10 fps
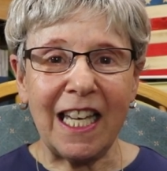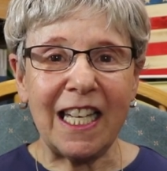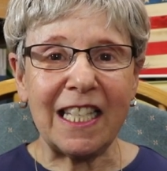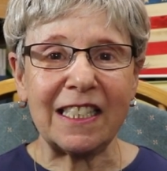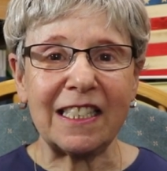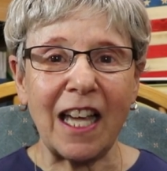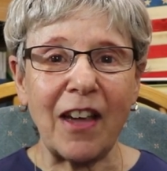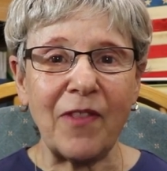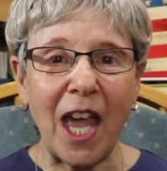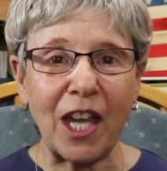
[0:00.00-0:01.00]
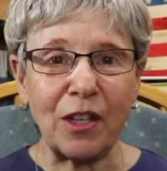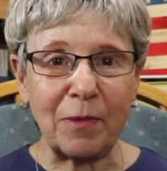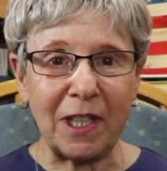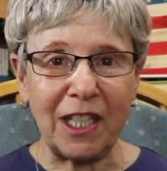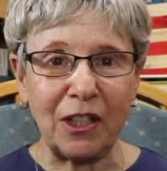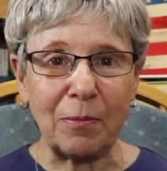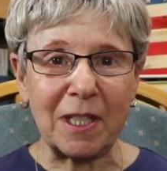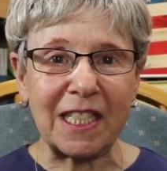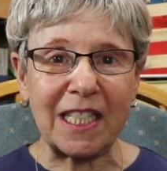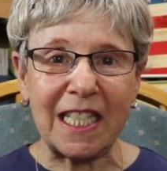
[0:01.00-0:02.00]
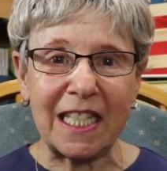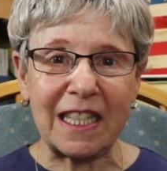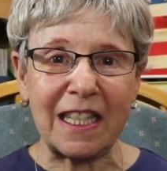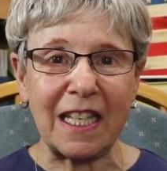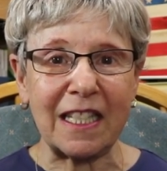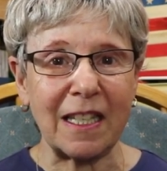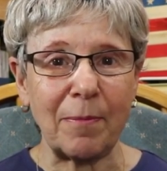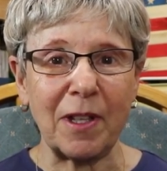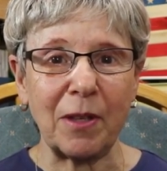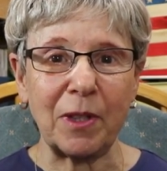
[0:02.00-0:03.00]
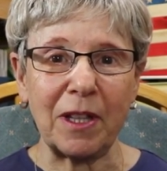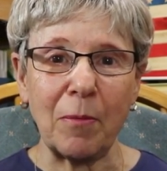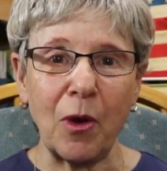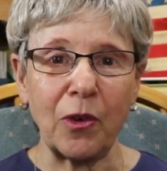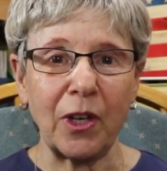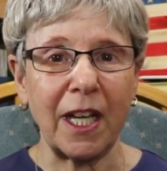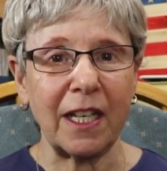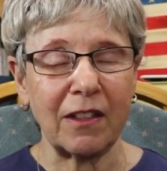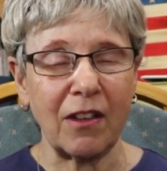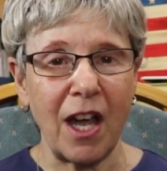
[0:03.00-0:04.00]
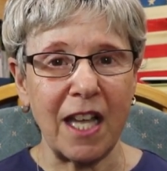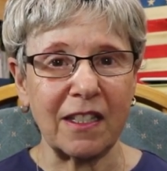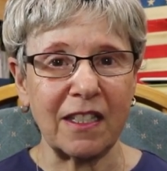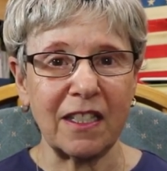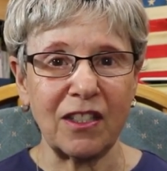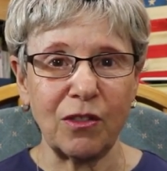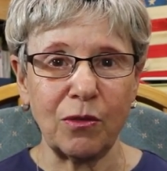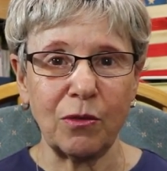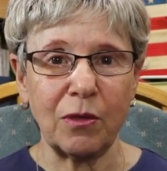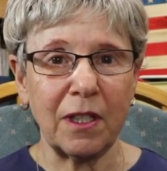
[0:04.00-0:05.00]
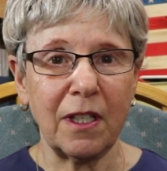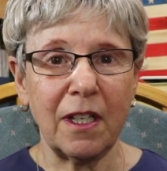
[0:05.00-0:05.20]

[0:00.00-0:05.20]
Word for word: His vacuum cleaner must have hit the, something with the motor and caused it to